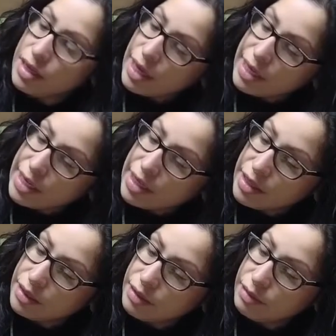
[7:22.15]
any
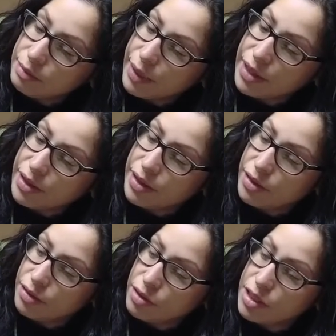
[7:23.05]

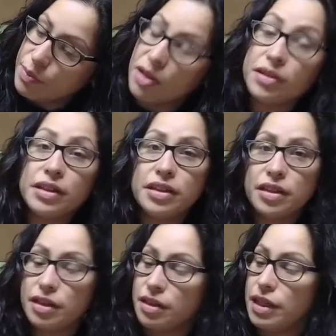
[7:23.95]
bigger or smaller than
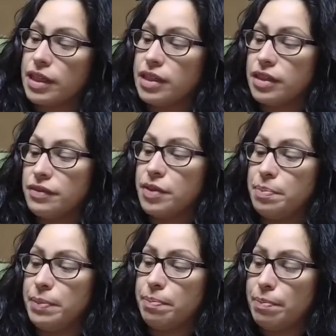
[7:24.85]
the thickness of your
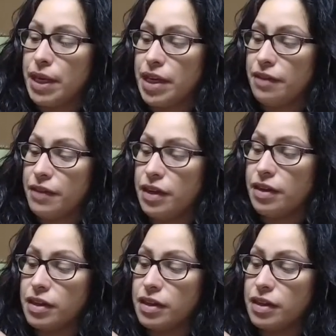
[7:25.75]
pinky finger.